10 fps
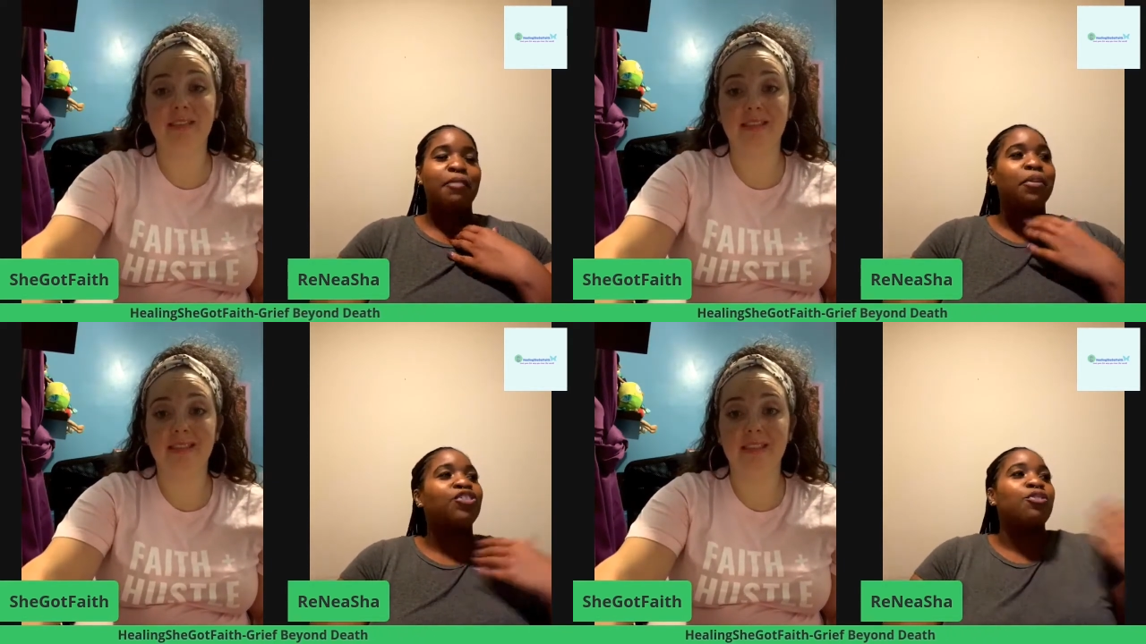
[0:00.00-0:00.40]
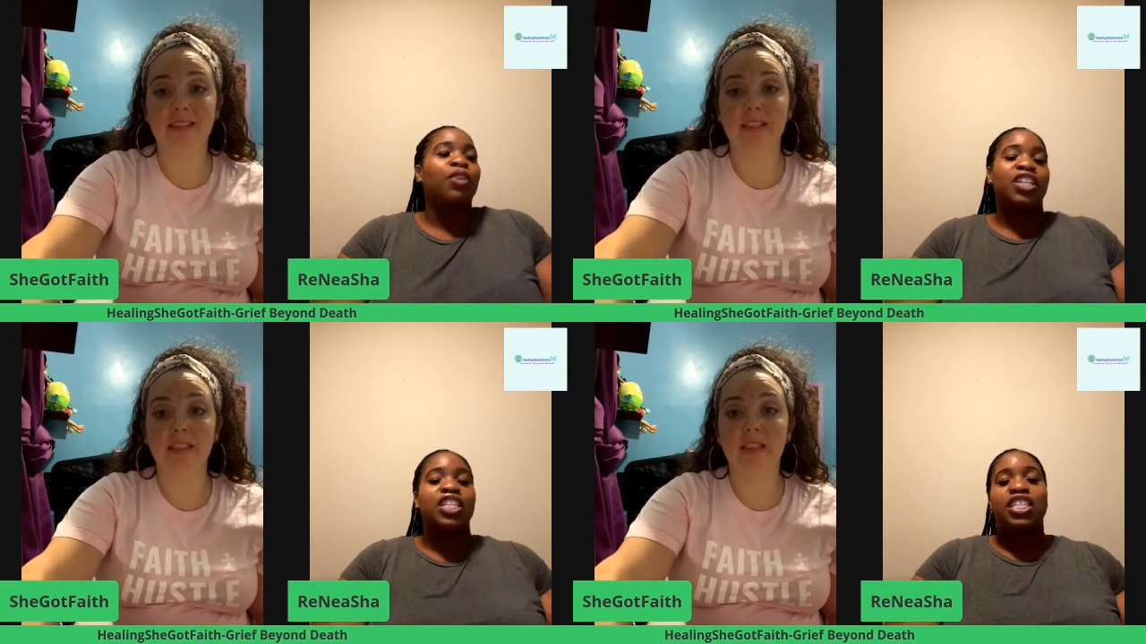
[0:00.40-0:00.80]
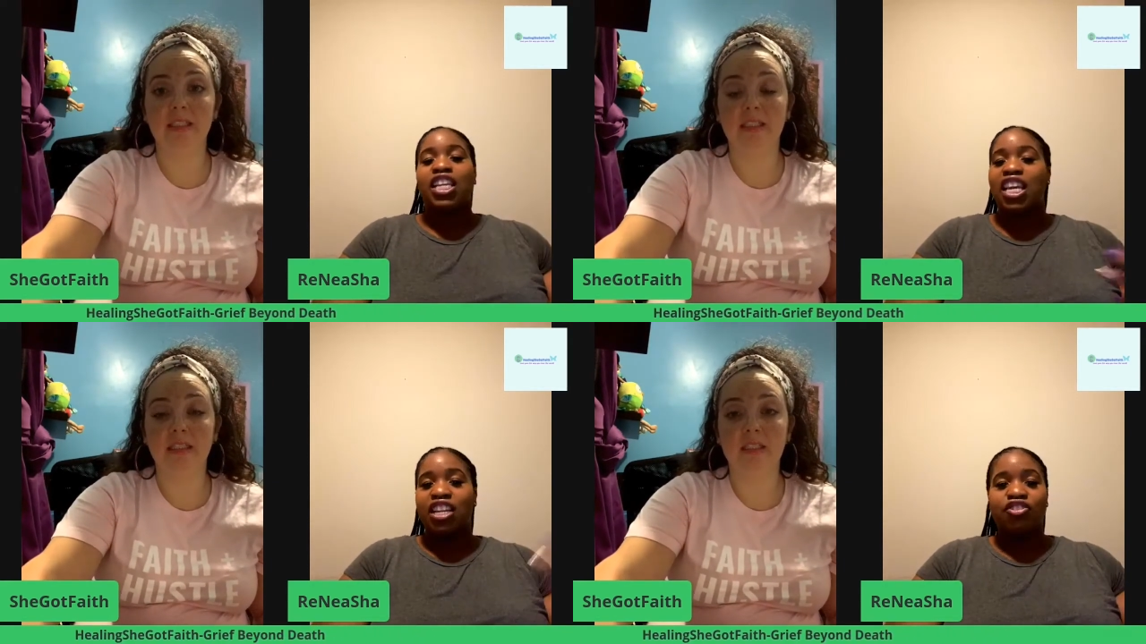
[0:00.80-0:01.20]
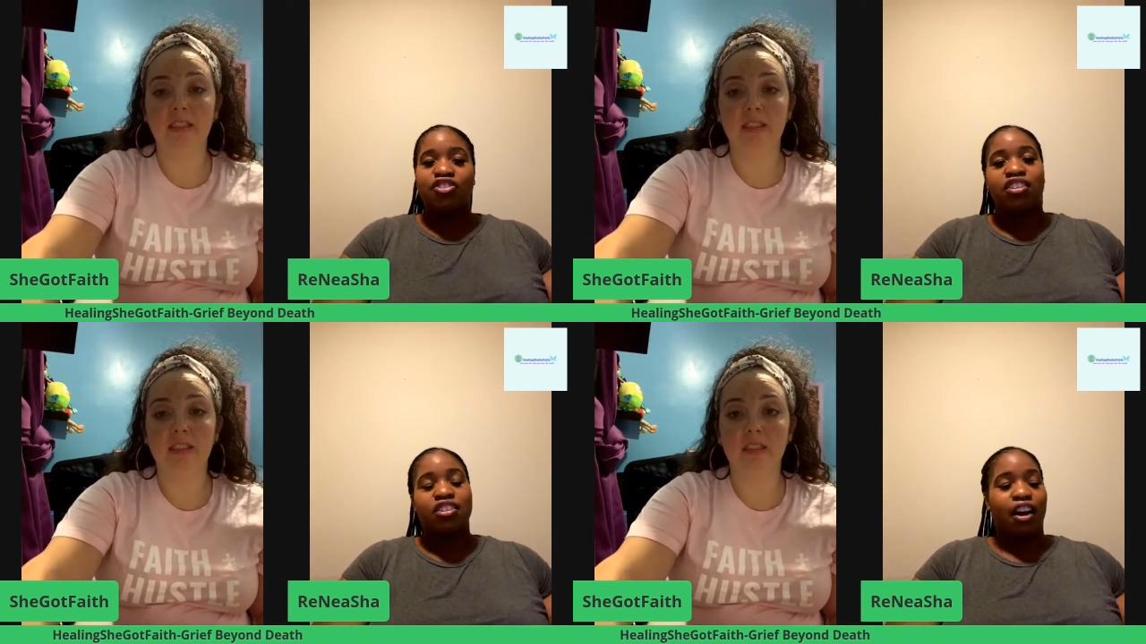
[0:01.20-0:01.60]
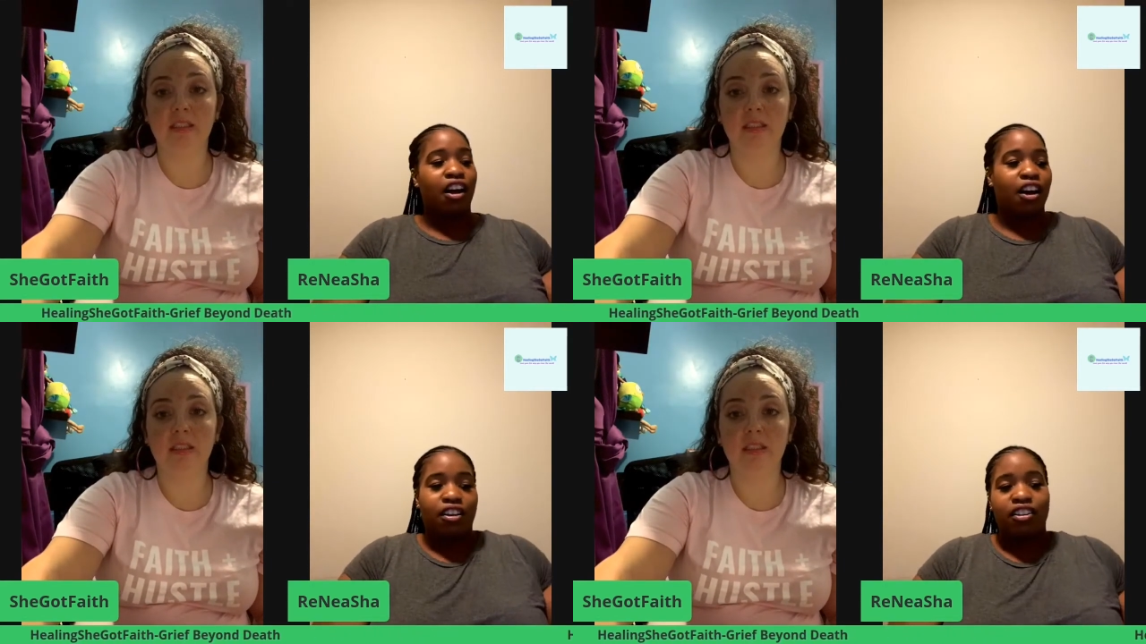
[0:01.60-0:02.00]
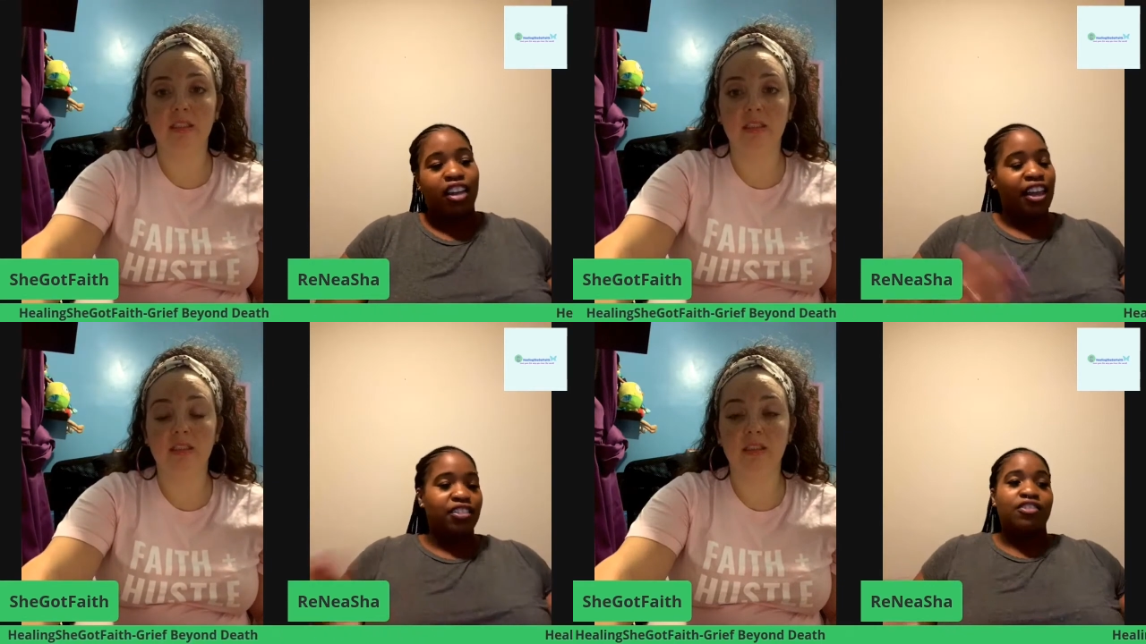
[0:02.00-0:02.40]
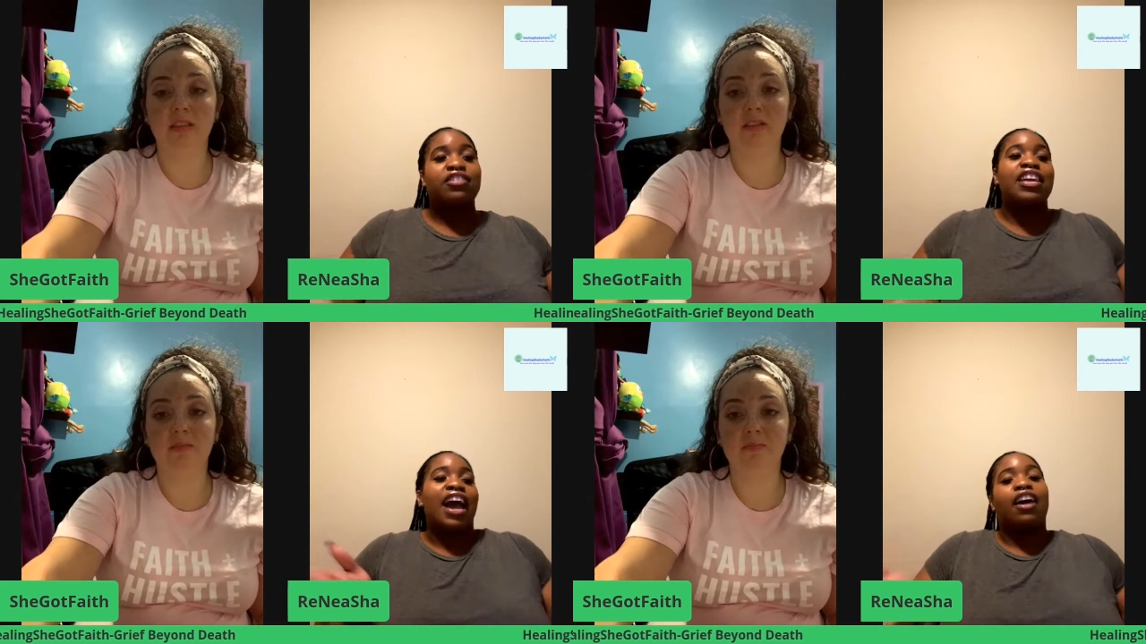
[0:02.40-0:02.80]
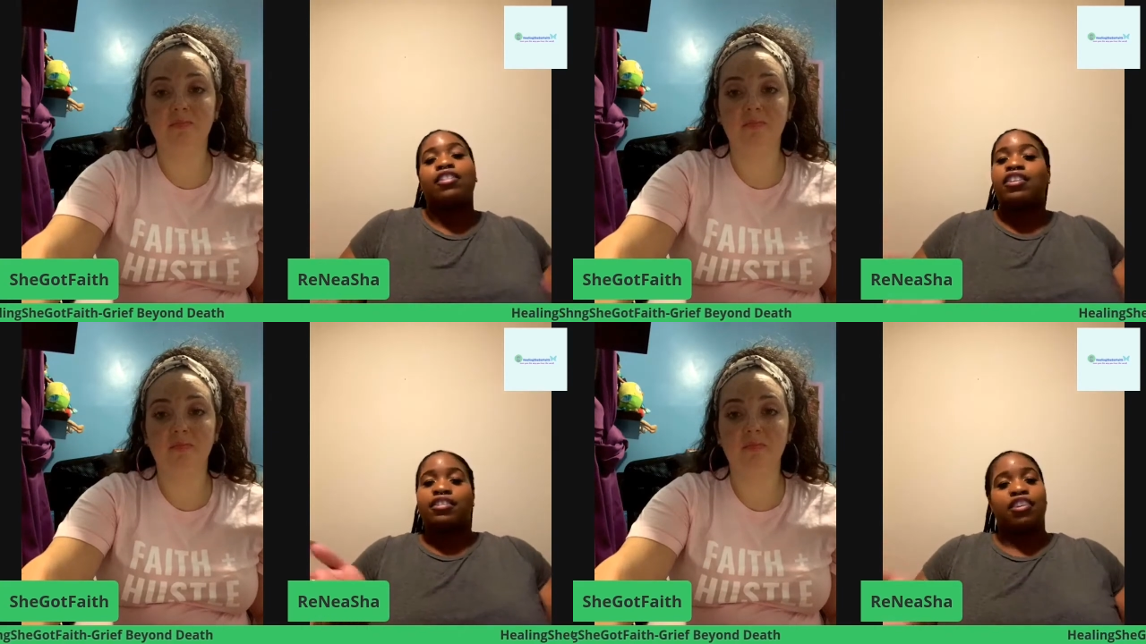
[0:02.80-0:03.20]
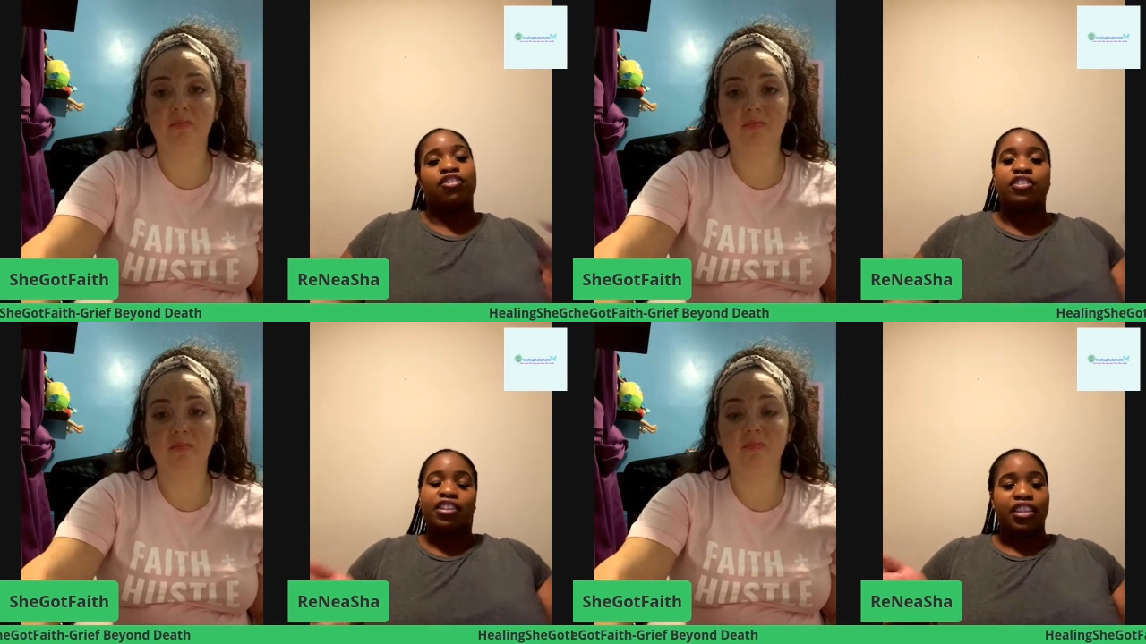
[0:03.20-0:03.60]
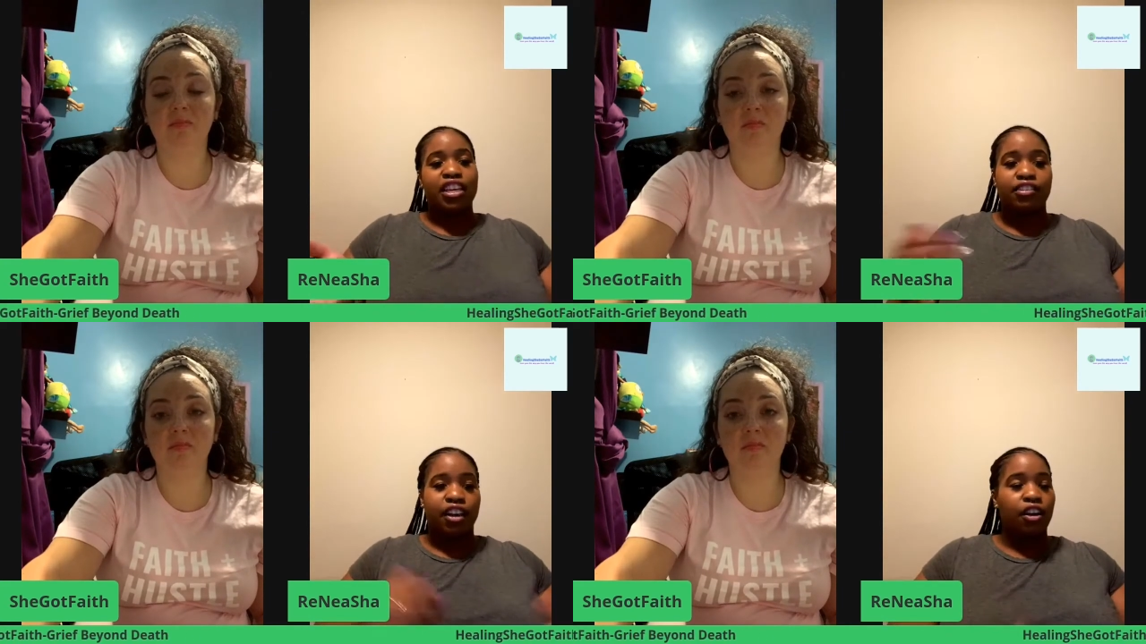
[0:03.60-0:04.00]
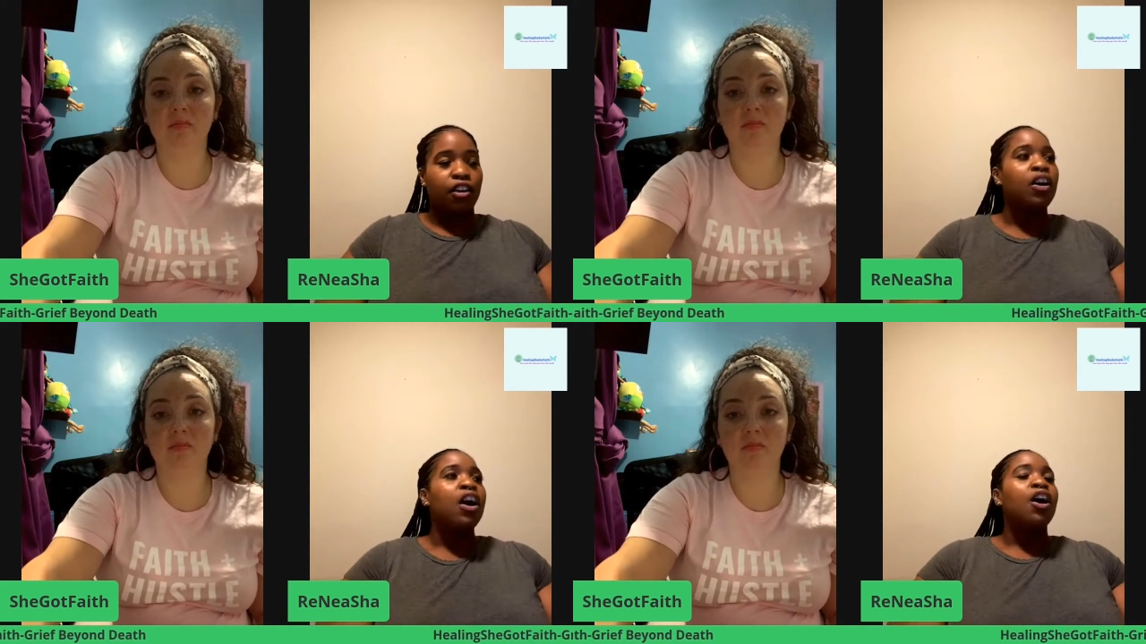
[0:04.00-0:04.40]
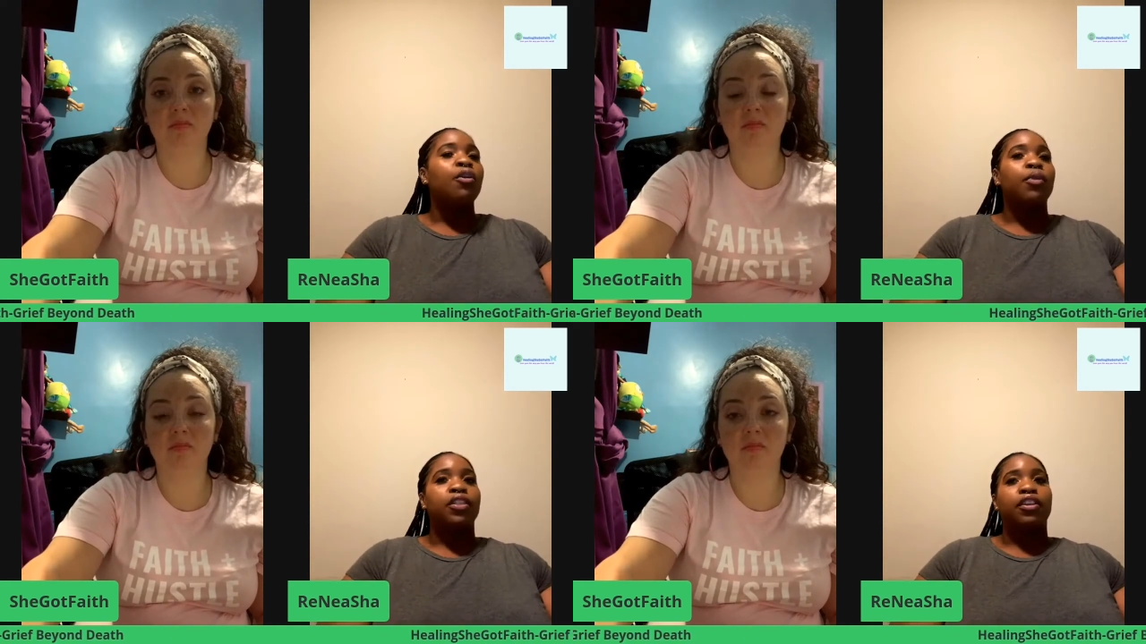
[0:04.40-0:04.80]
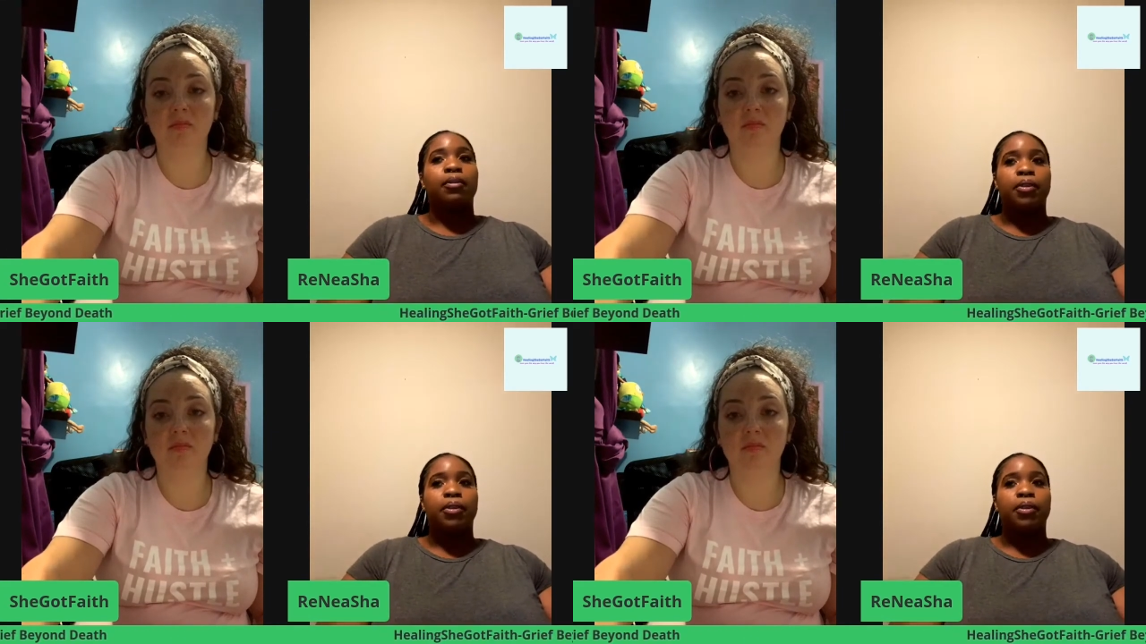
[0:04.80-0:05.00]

Speaker 1: But she wanted to sit and just uh, see how the sessions and things go with them.